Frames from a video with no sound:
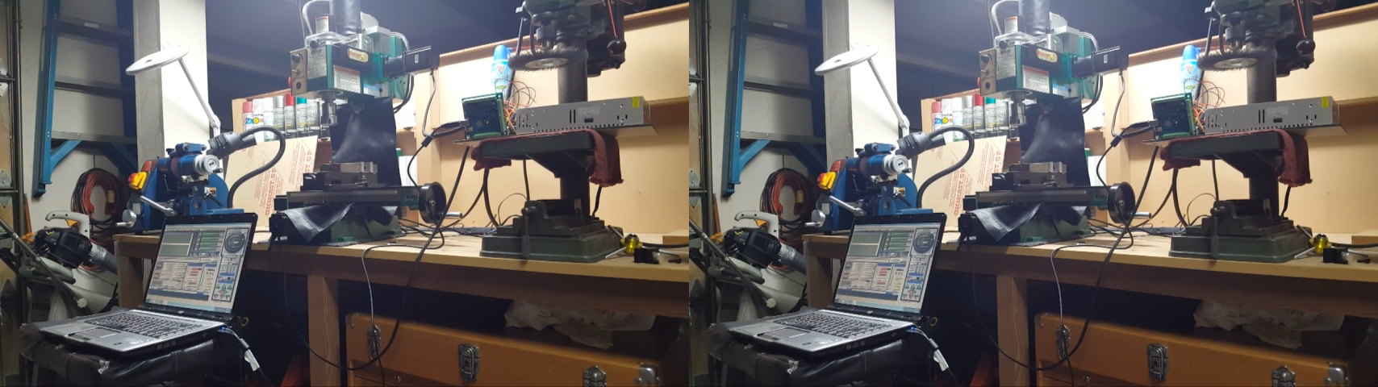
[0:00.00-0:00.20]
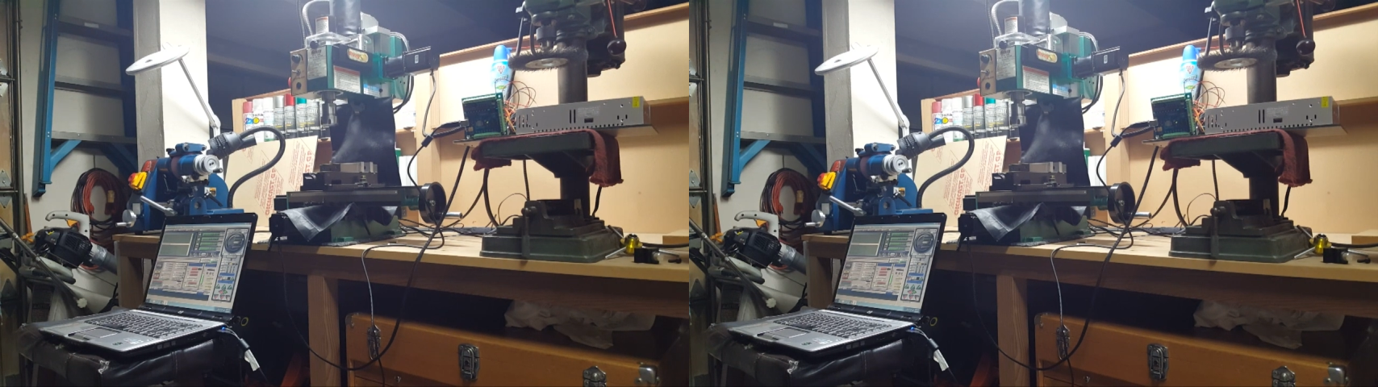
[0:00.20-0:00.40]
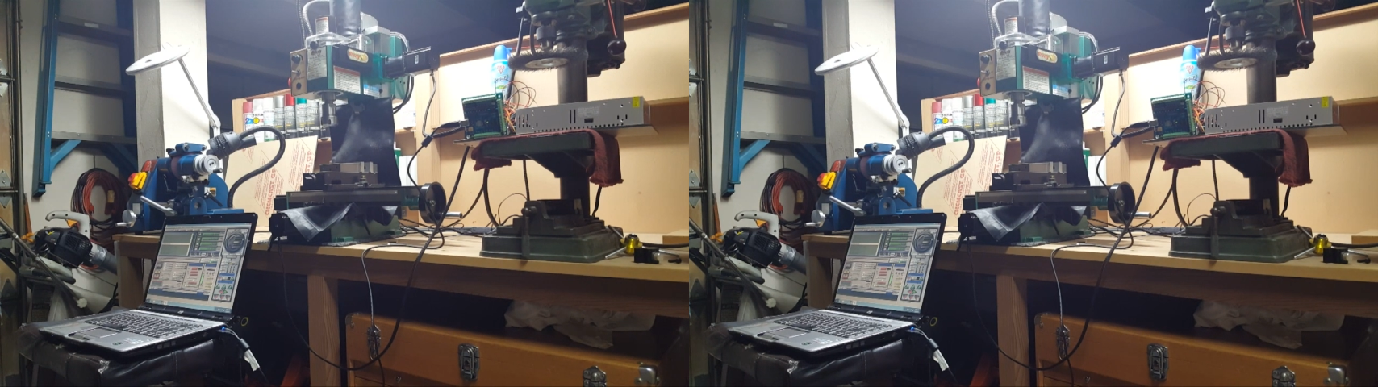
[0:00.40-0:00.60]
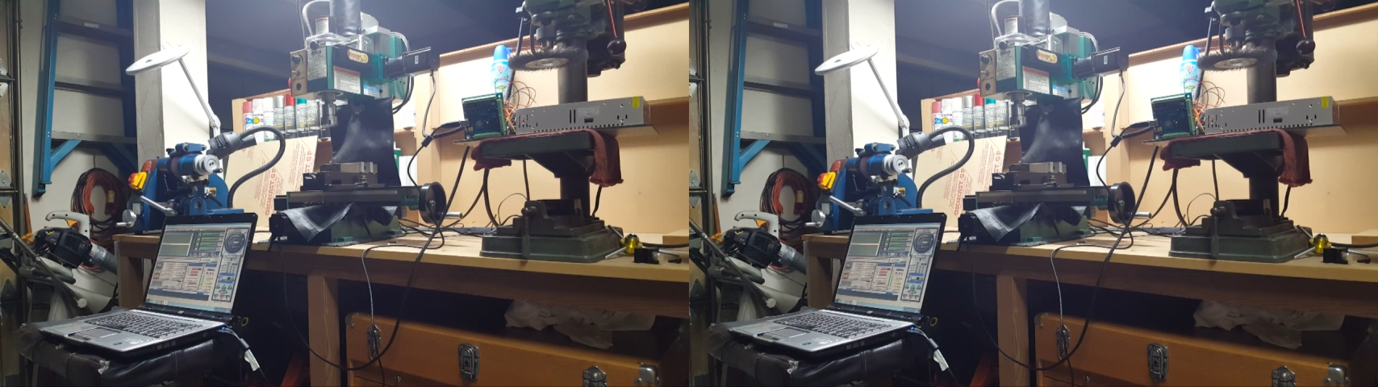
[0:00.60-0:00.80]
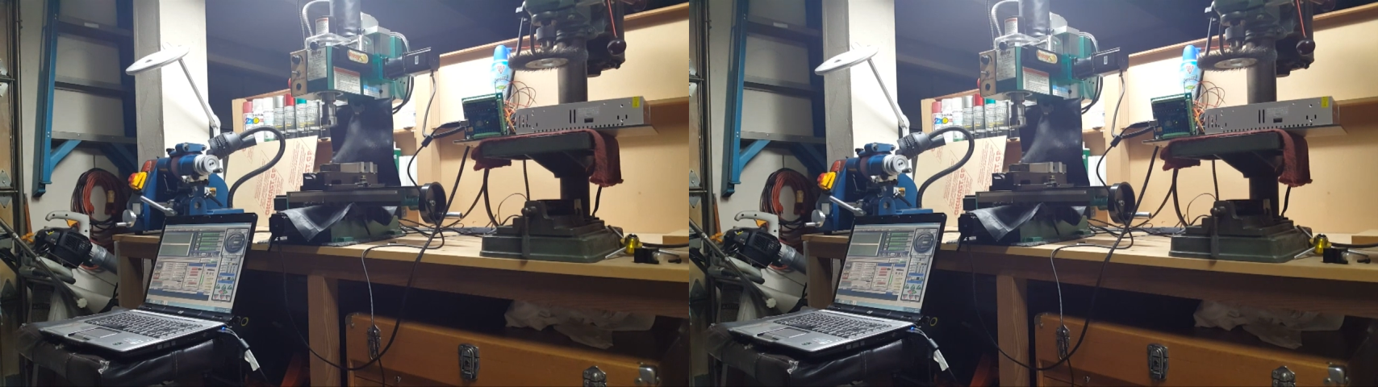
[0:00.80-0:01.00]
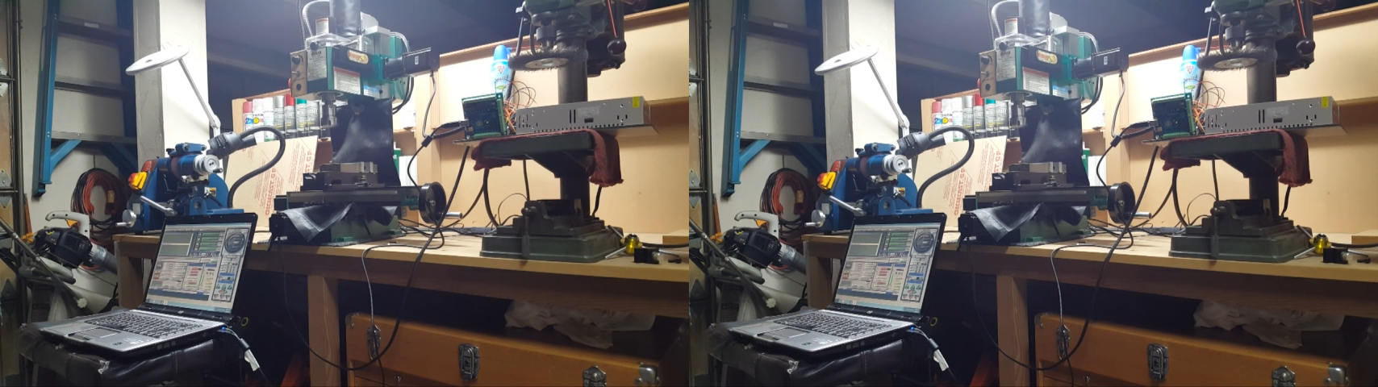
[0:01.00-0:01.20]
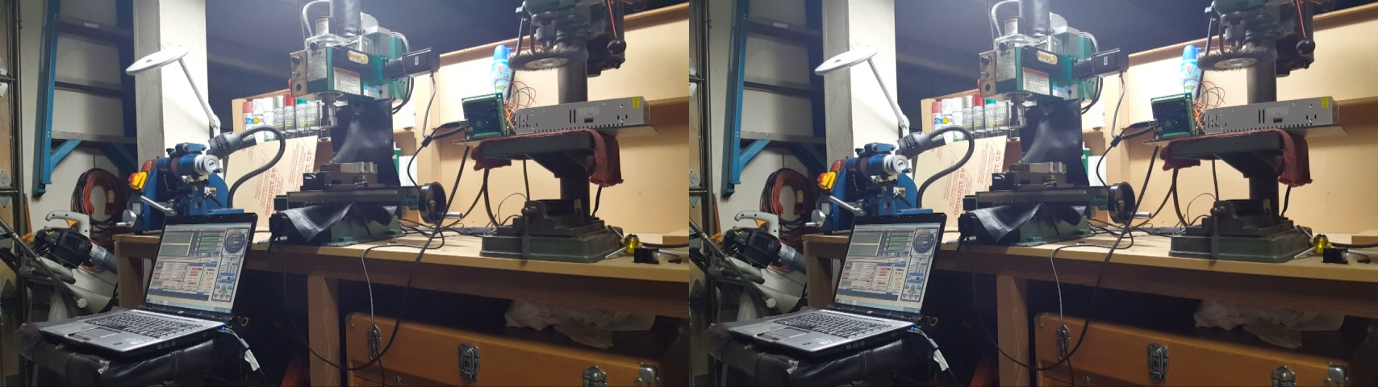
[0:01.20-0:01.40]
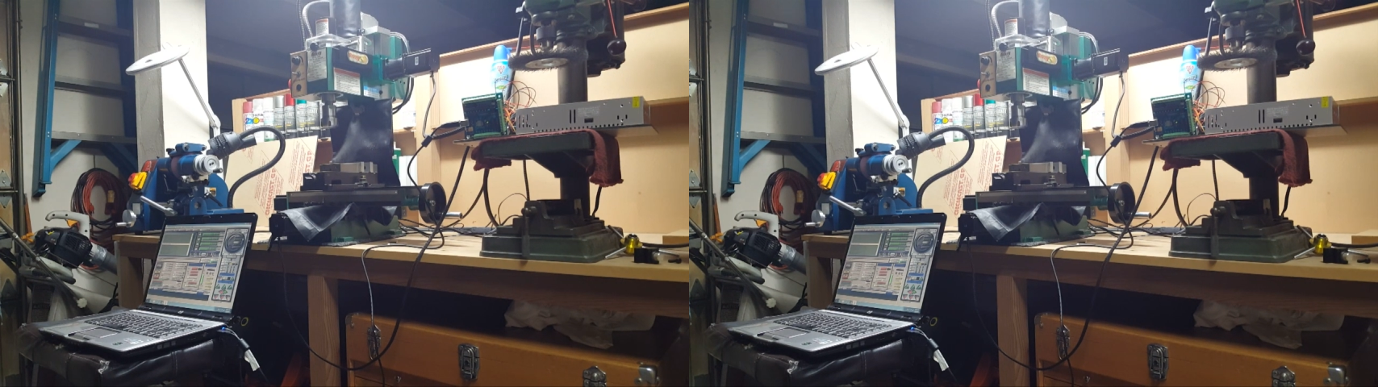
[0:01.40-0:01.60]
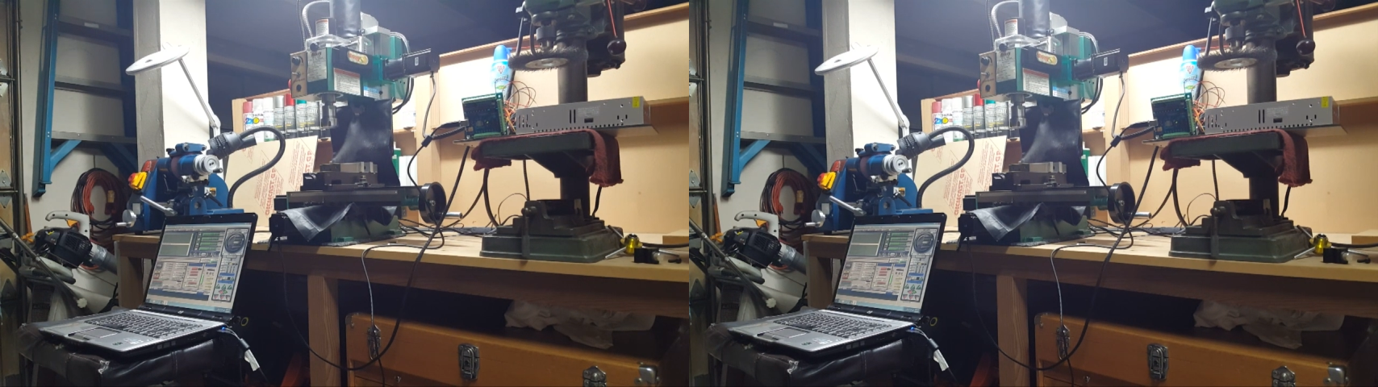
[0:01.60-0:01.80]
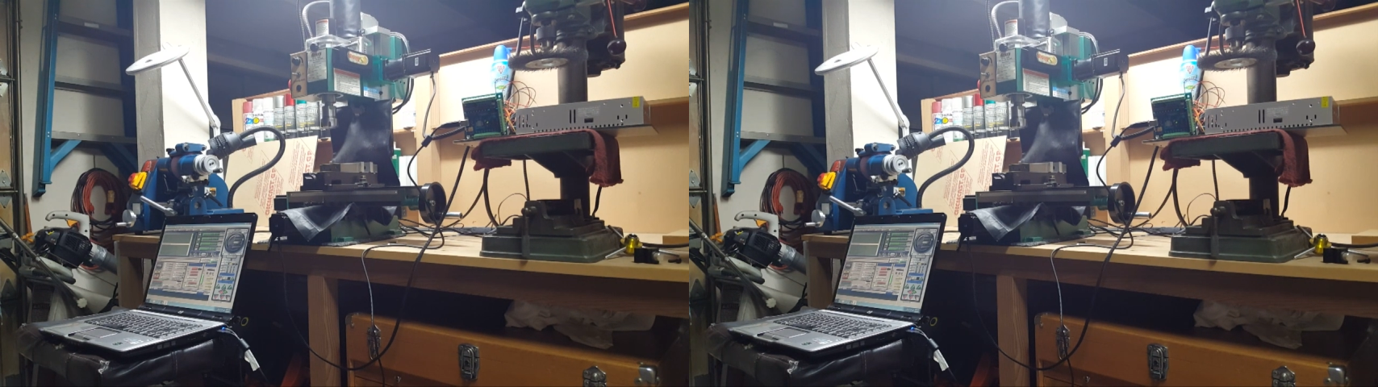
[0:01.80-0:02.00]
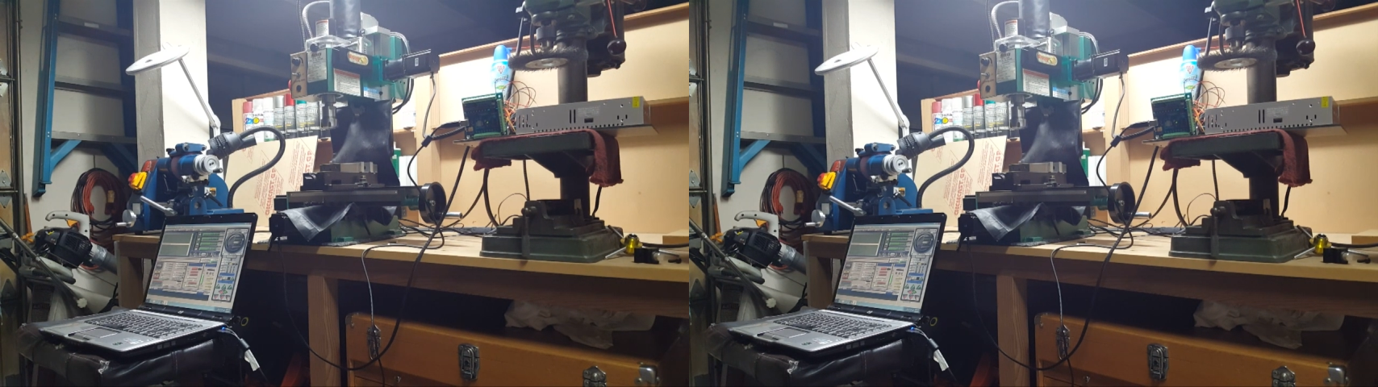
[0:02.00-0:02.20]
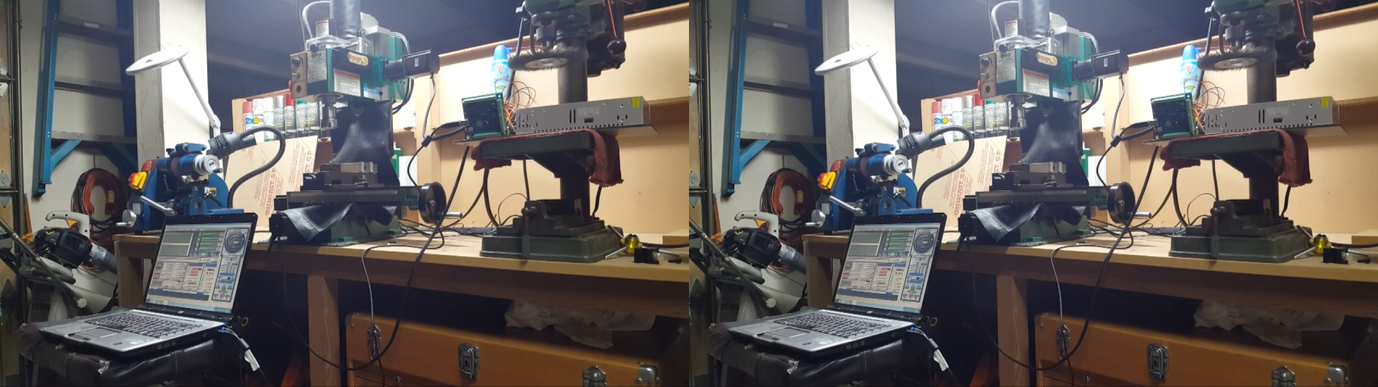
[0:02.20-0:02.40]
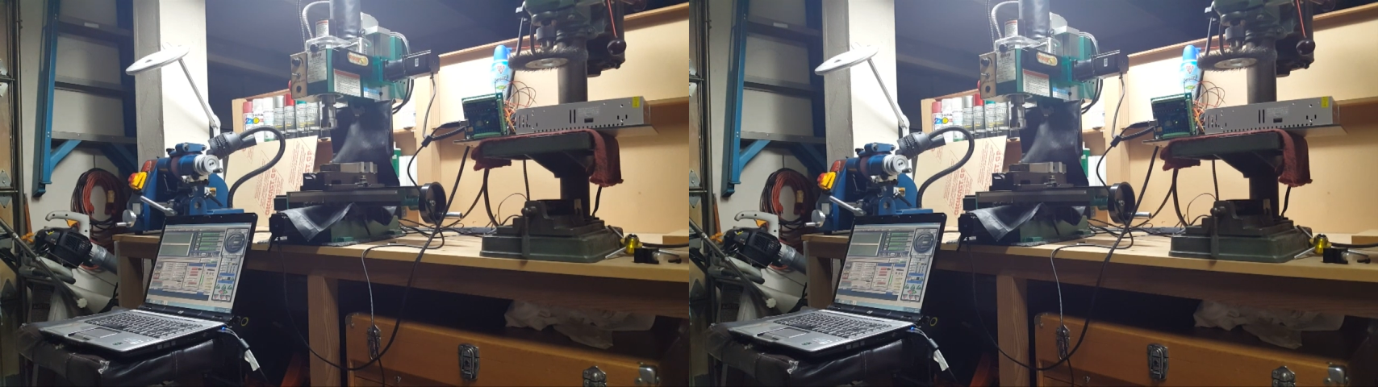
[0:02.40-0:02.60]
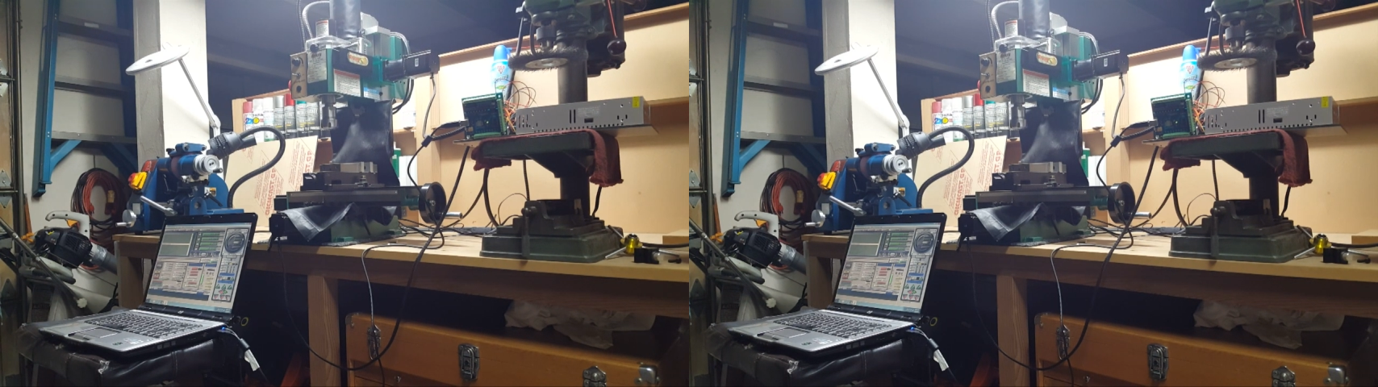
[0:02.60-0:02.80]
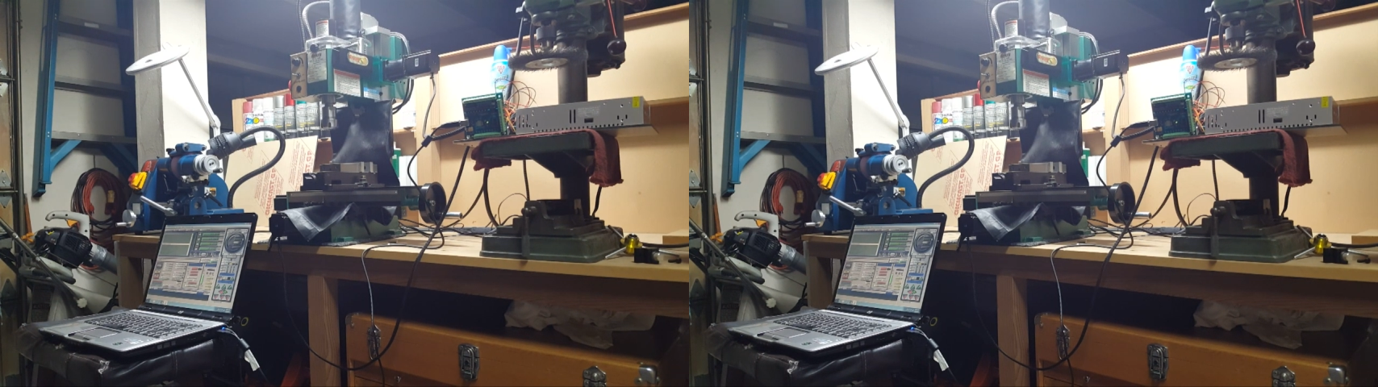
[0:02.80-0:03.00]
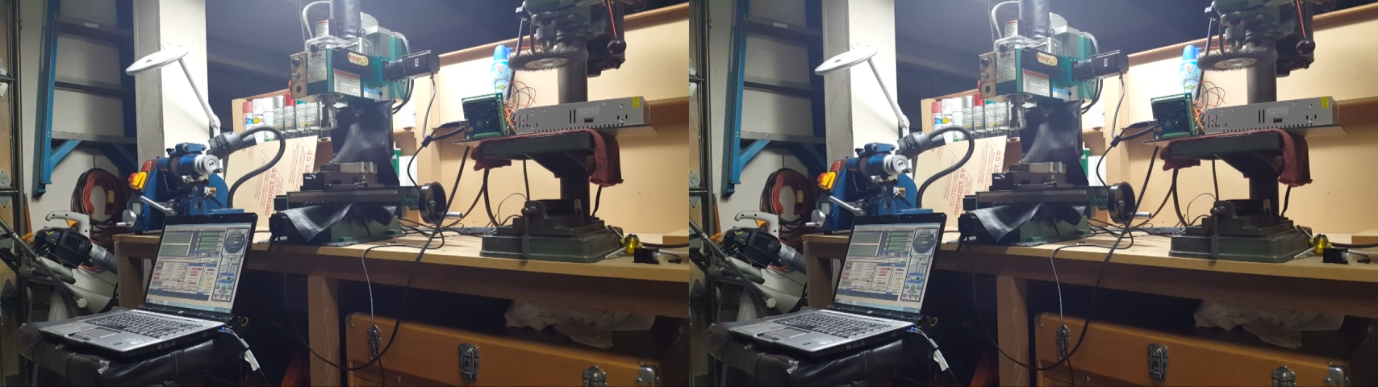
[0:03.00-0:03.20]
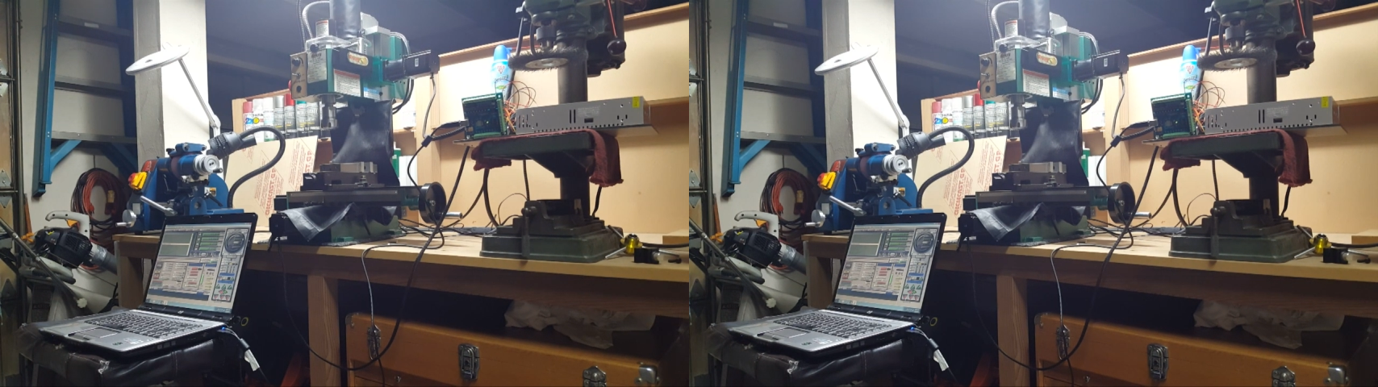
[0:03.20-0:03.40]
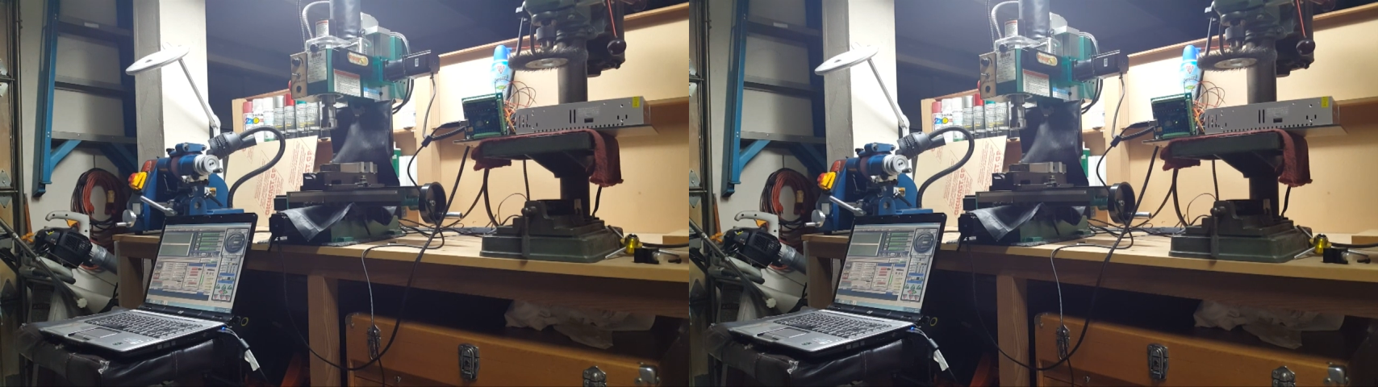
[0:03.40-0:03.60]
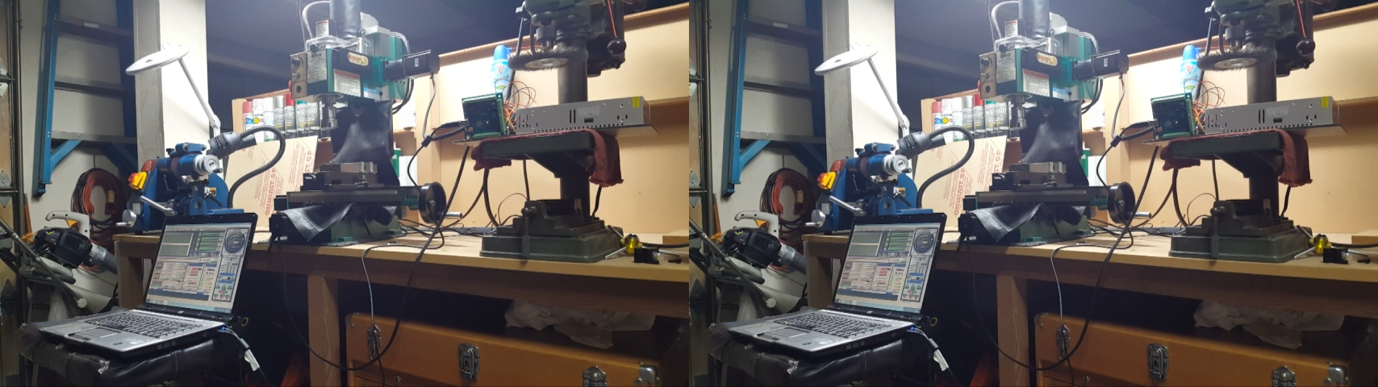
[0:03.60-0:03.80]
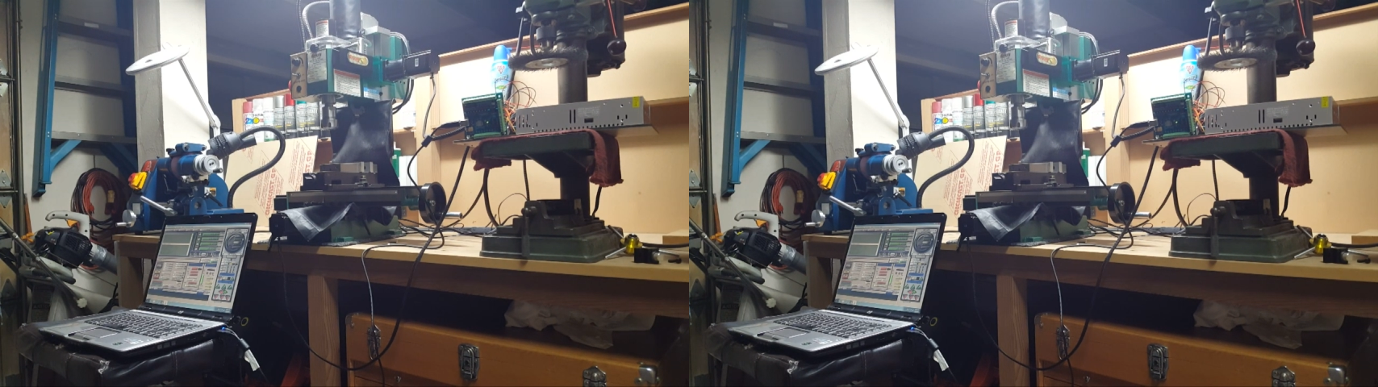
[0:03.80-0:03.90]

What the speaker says: No face is visible, so there are no lips to read.